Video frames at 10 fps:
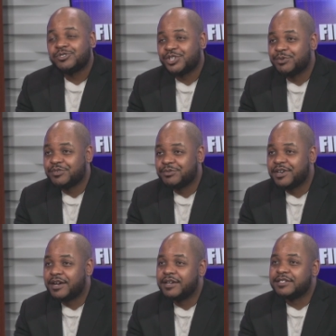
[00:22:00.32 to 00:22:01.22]
share with you
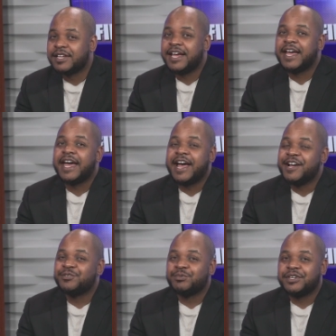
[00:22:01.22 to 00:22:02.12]
guys
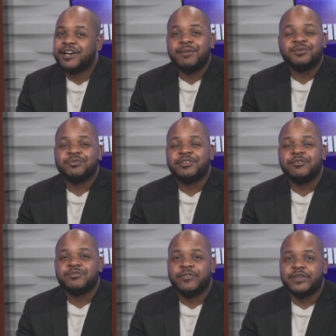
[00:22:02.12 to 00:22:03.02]
as we come to a
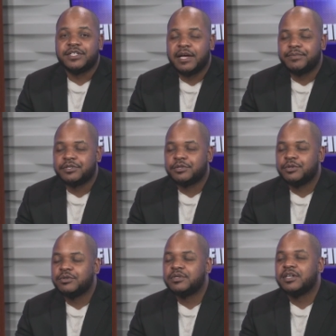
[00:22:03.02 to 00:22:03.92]
close on this
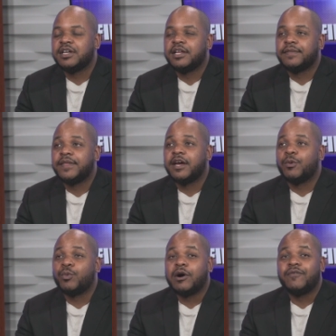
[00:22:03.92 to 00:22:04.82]
episode that
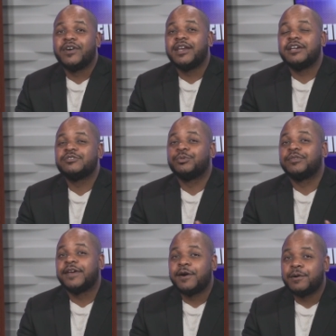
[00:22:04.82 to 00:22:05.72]
while financial
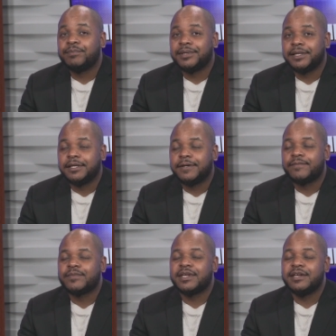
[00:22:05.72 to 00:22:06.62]
therapy
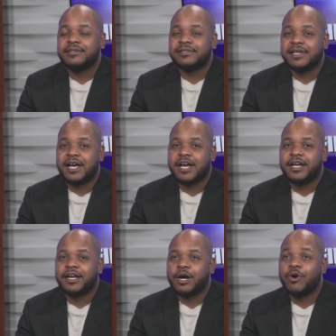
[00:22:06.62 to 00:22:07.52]
is
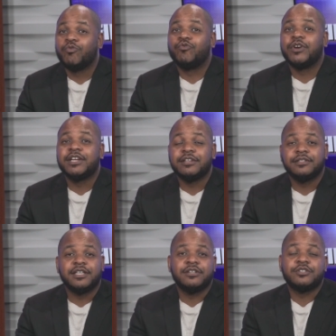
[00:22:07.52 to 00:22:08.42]
not a
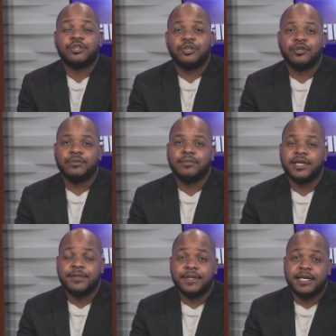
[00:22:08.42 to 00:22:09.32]
regulated term
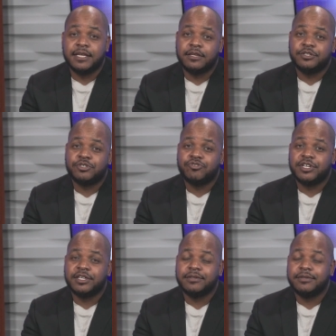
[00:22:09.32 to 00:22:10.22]
in the
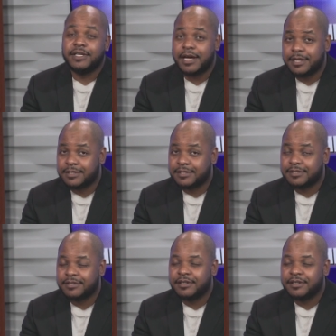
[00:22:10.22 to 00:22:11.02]
industry yet,